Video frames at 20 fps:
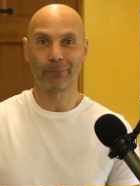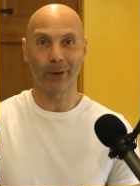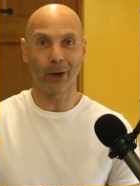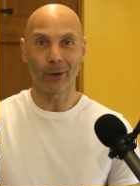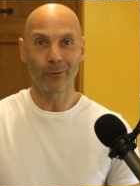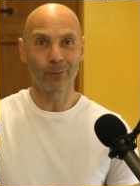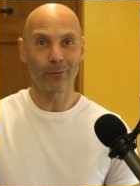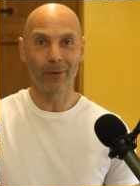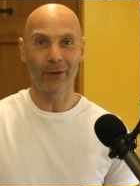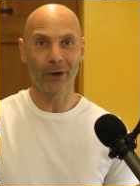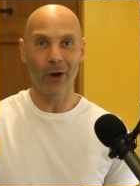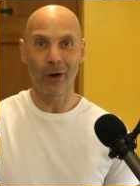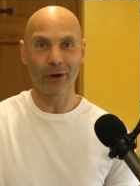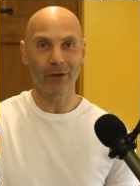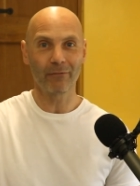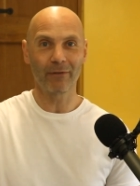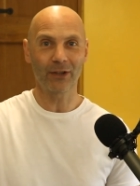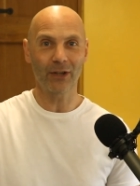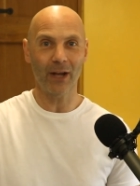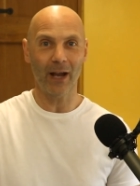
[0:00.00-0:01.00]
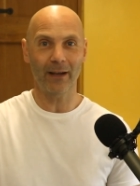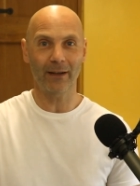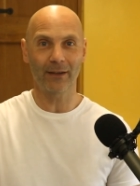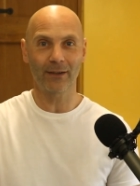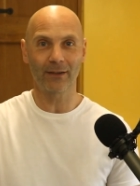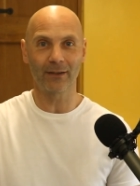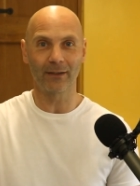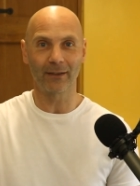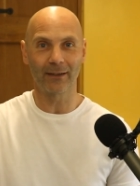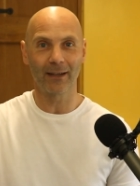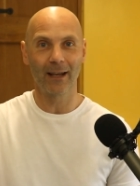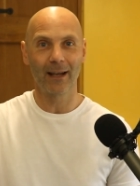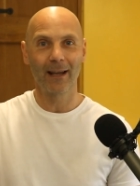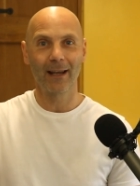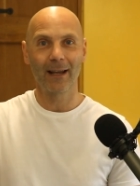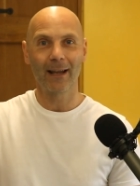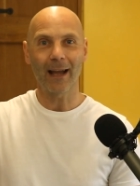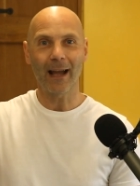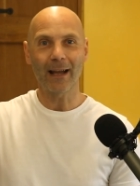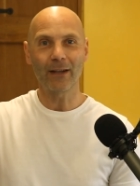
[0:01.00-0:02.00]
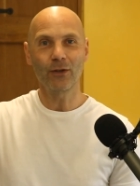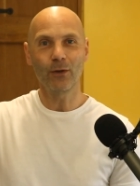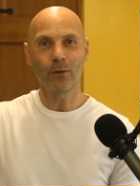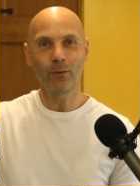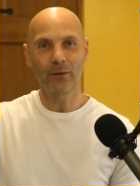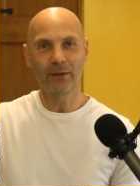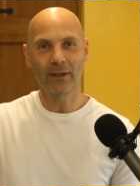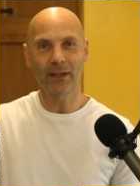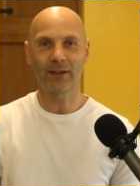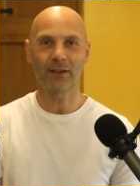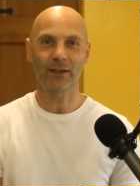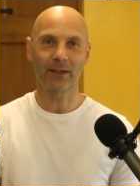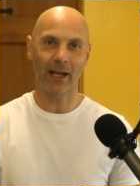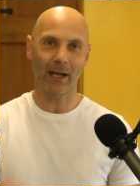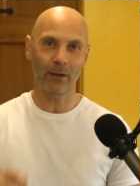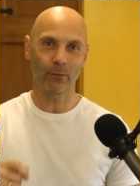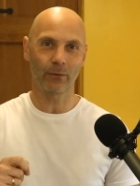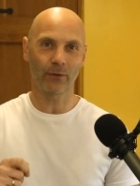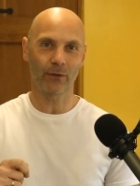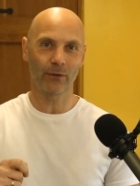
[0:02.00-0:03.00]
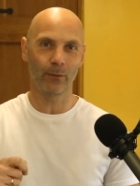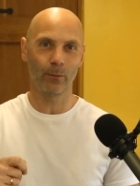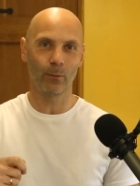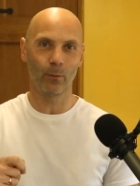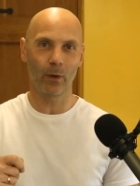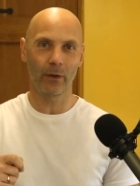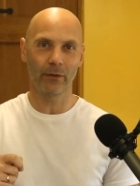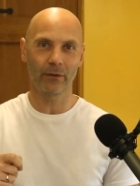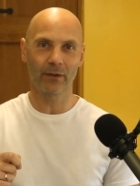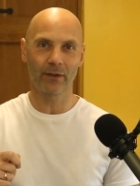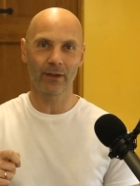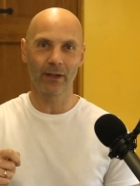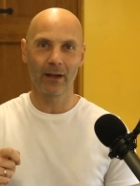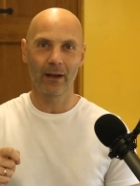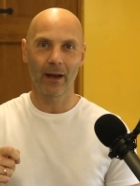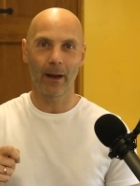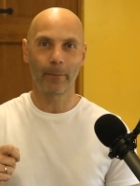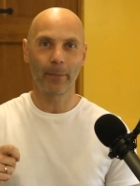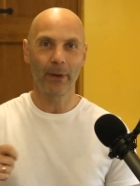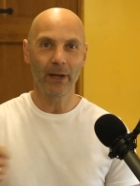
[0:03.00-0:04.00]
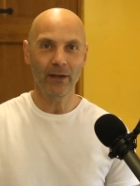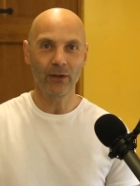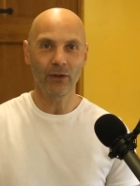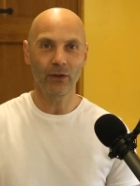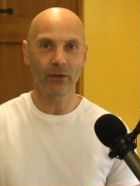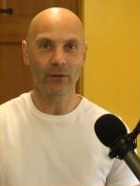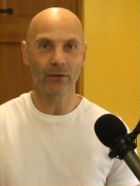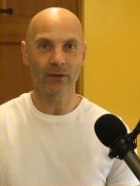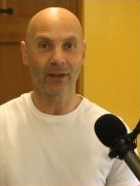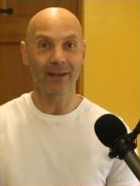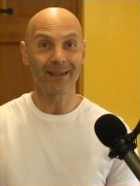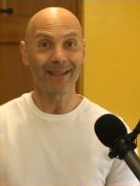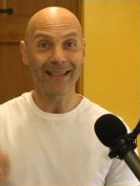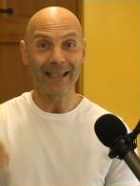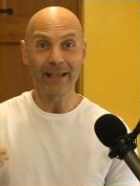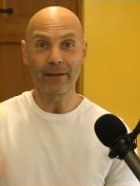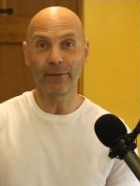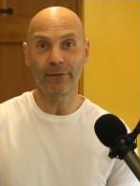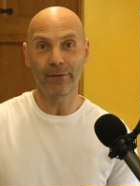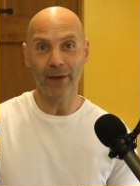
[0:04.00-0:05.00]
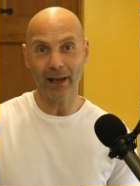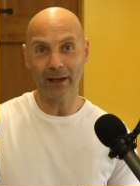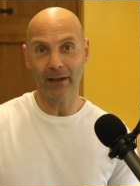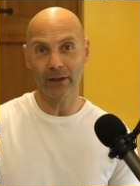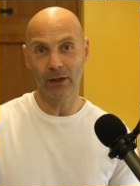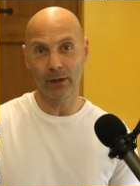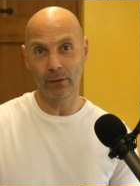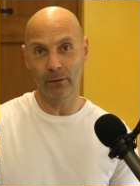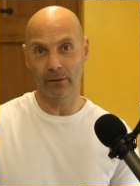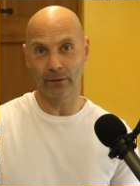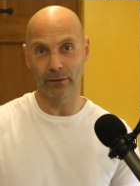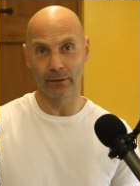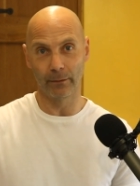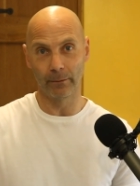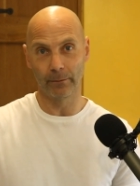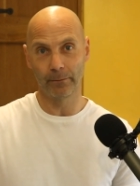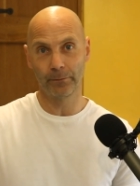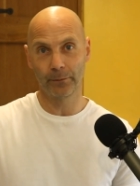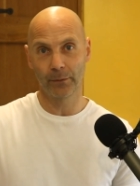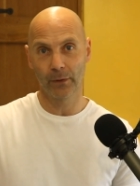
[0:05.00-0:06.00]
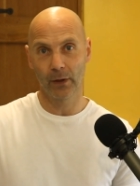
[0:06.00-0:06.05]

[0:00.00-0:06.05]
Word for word: bloke with an Irish accent and you discount someone's opinions and devalue them.